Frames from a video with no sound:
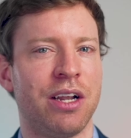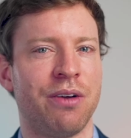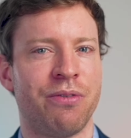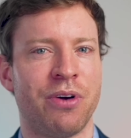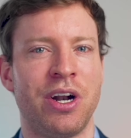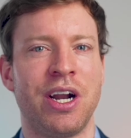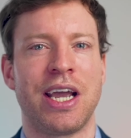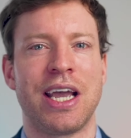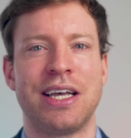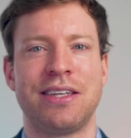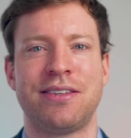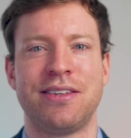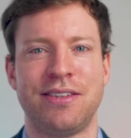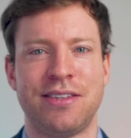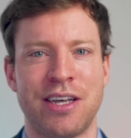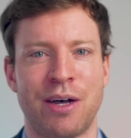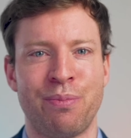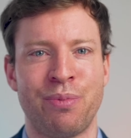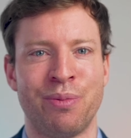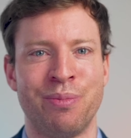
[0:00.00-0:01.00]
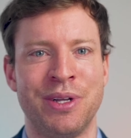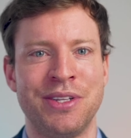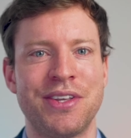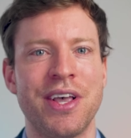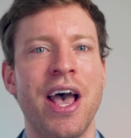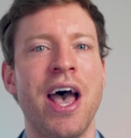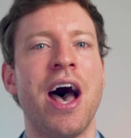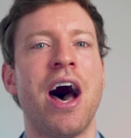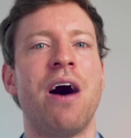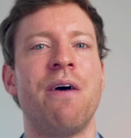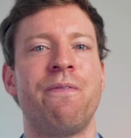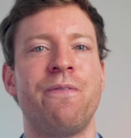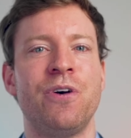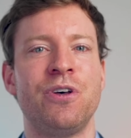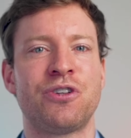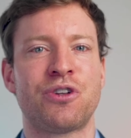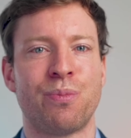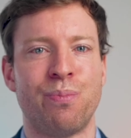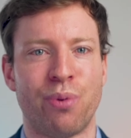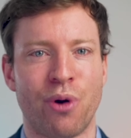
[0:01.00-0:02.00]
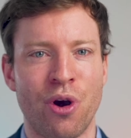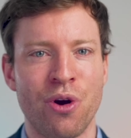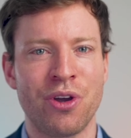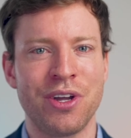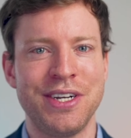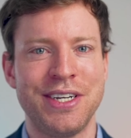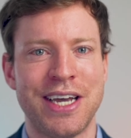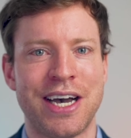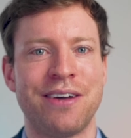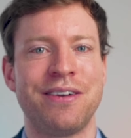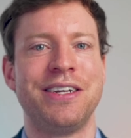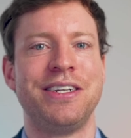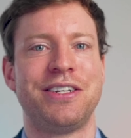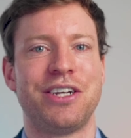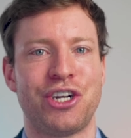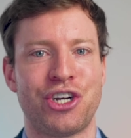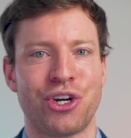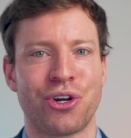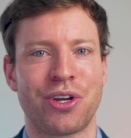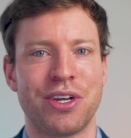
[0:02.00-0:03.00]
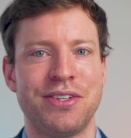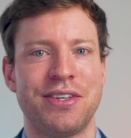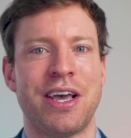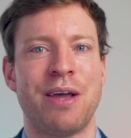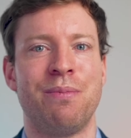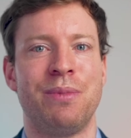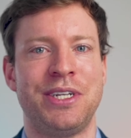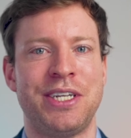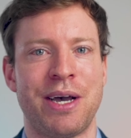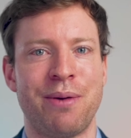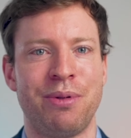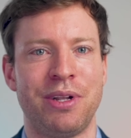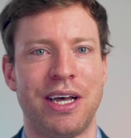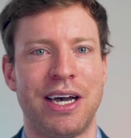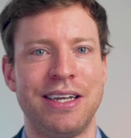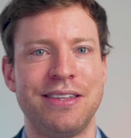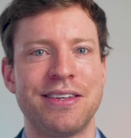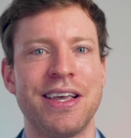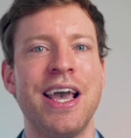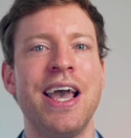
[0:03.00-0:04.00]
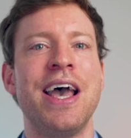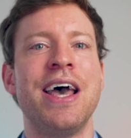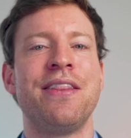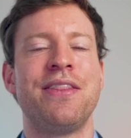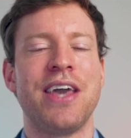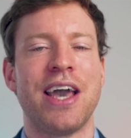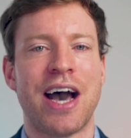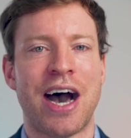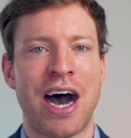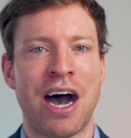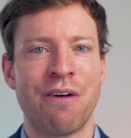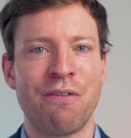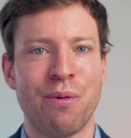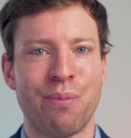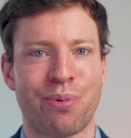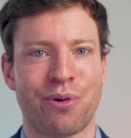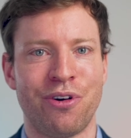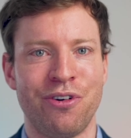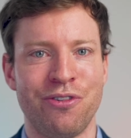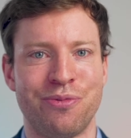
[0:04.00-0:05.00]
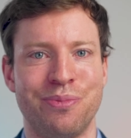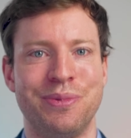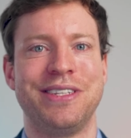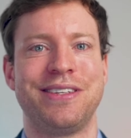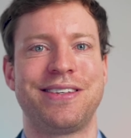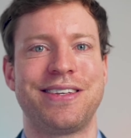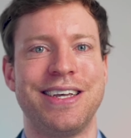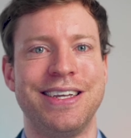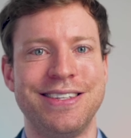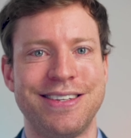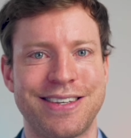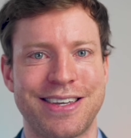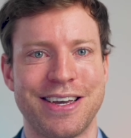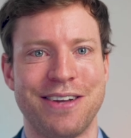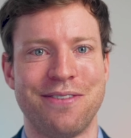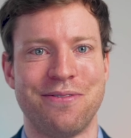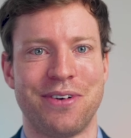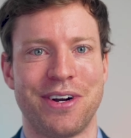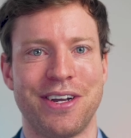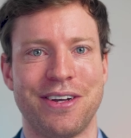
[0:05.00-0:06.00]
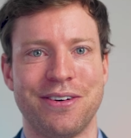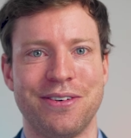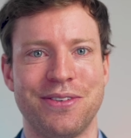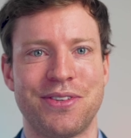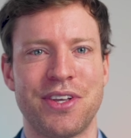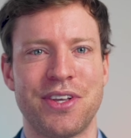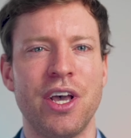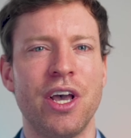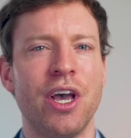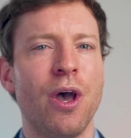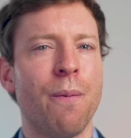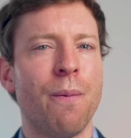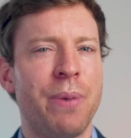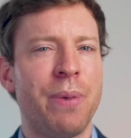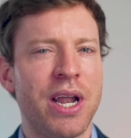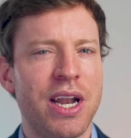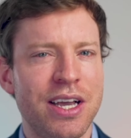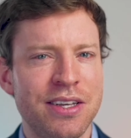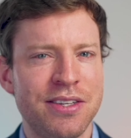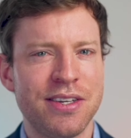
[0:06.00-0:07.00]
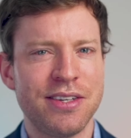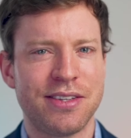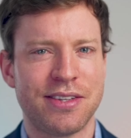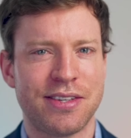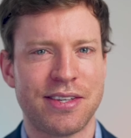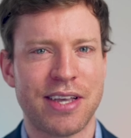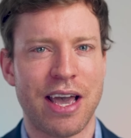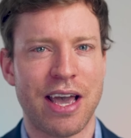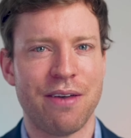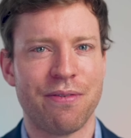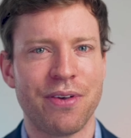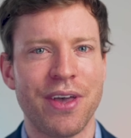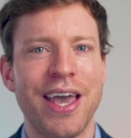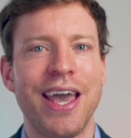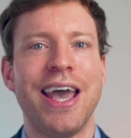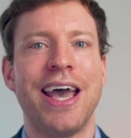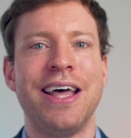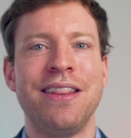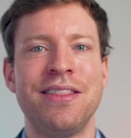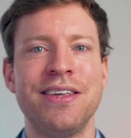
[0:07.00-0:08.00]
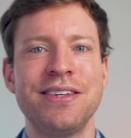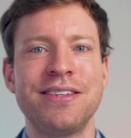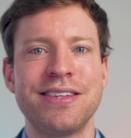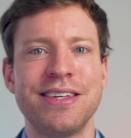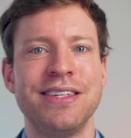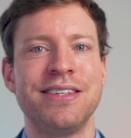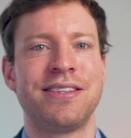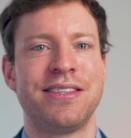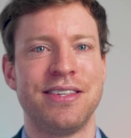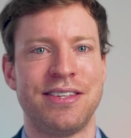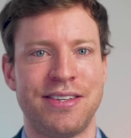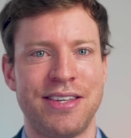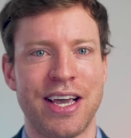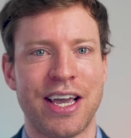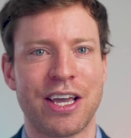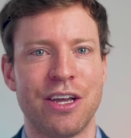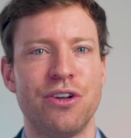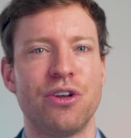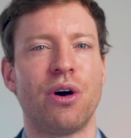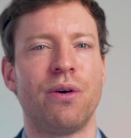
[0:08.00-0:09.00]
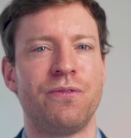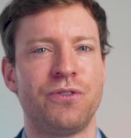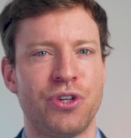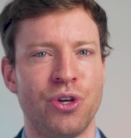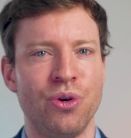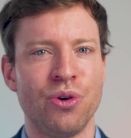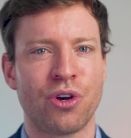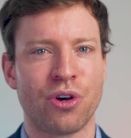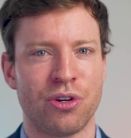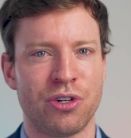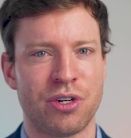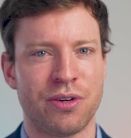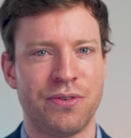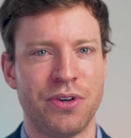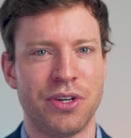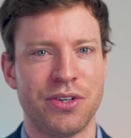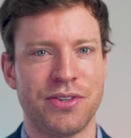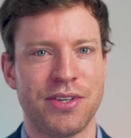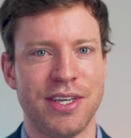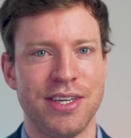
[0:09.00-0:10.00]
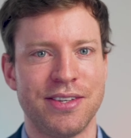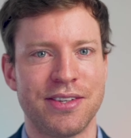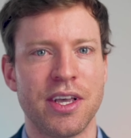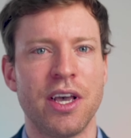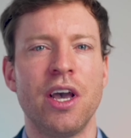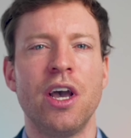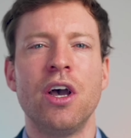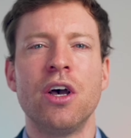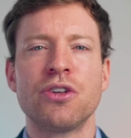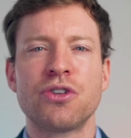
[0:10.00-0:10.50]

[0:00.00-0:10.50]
hyaluronic acid supplements are first broken down into sugars and metabolites, there are improvements in skin wrinkles. But is it safe? And this is the second of two controversies.